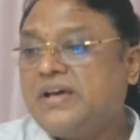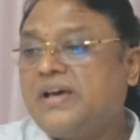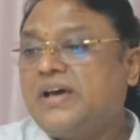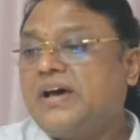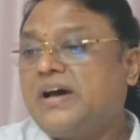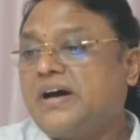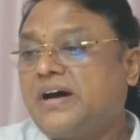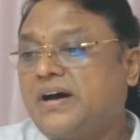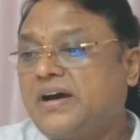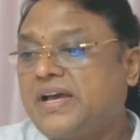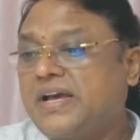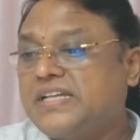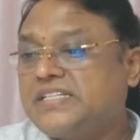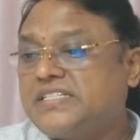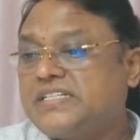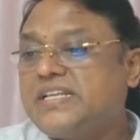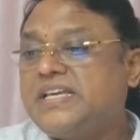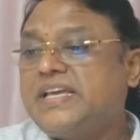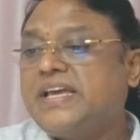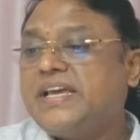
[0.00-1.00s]
and
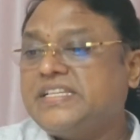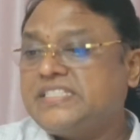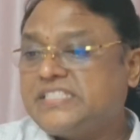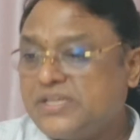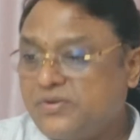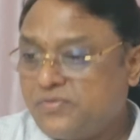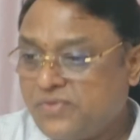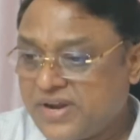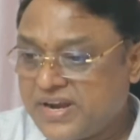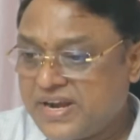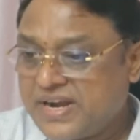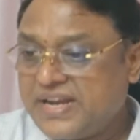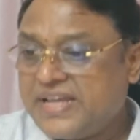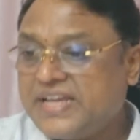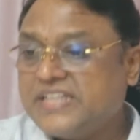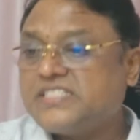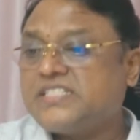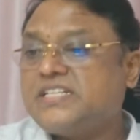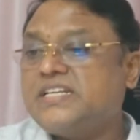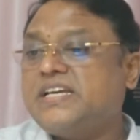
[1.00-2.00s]

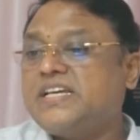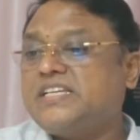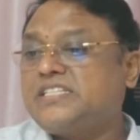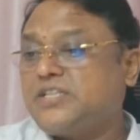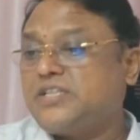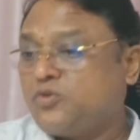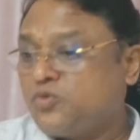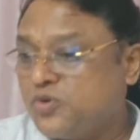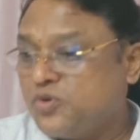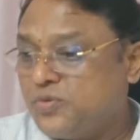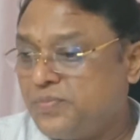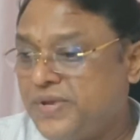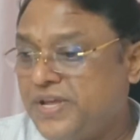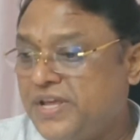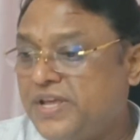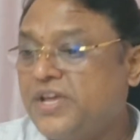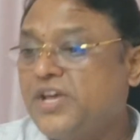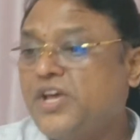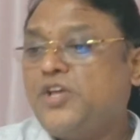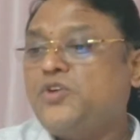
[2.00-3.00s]
HDAC could
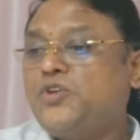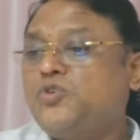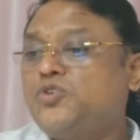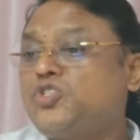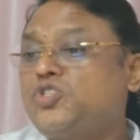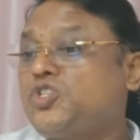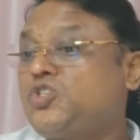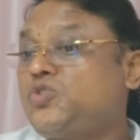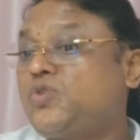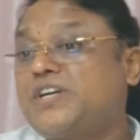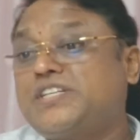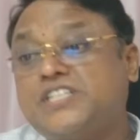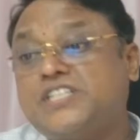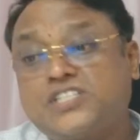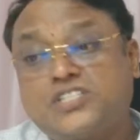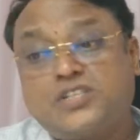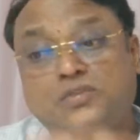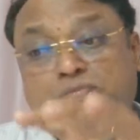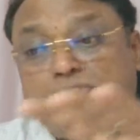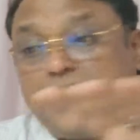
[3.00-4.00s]
be used to
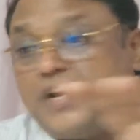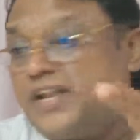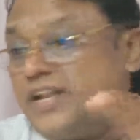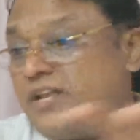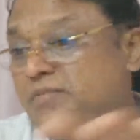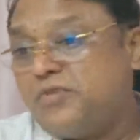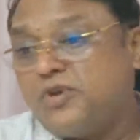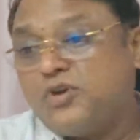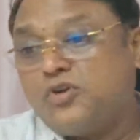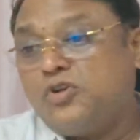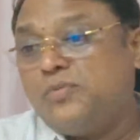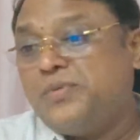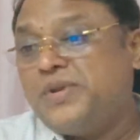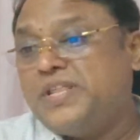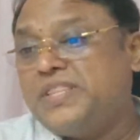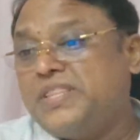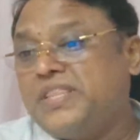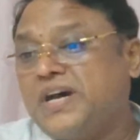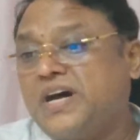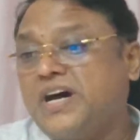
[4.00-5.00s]
adjust the fetal hemoglobin
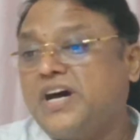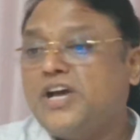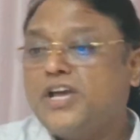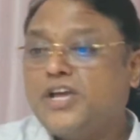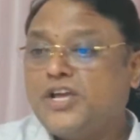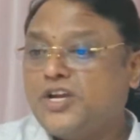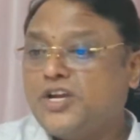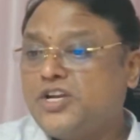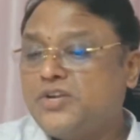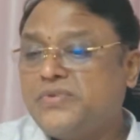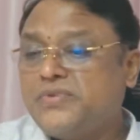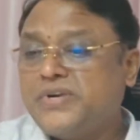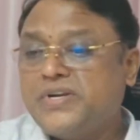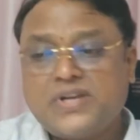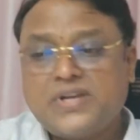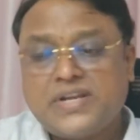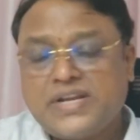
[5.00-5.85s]
in the individual.